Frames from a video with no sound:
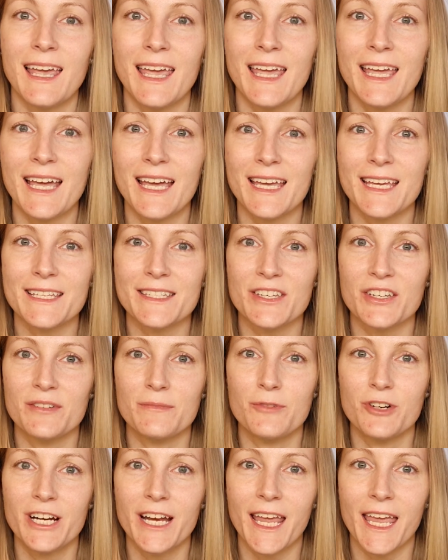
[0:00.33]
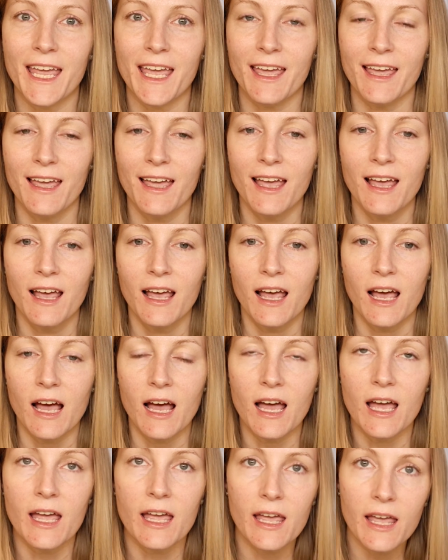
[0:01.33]
Hey guys, good morning.
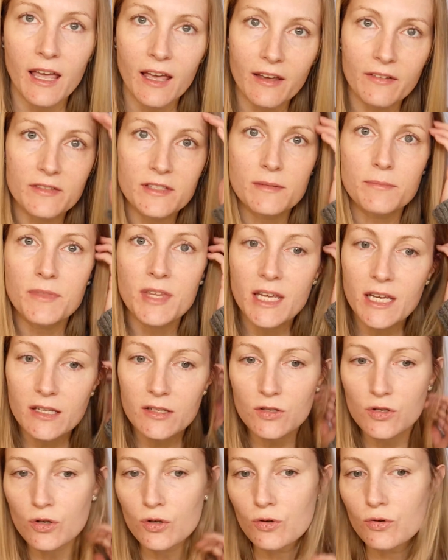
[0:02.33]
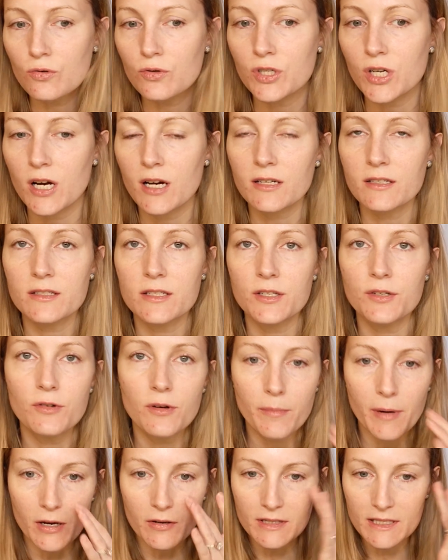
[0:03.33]
I have something to talk to you
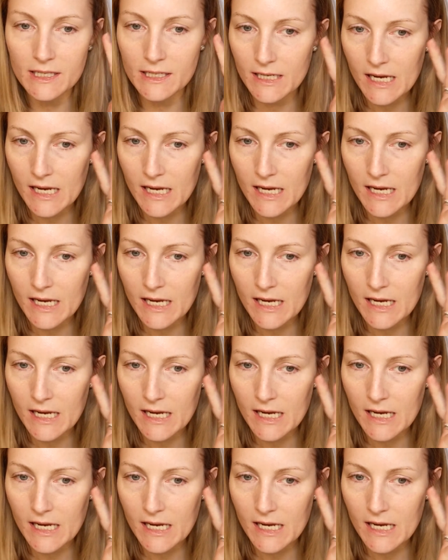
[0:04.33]
about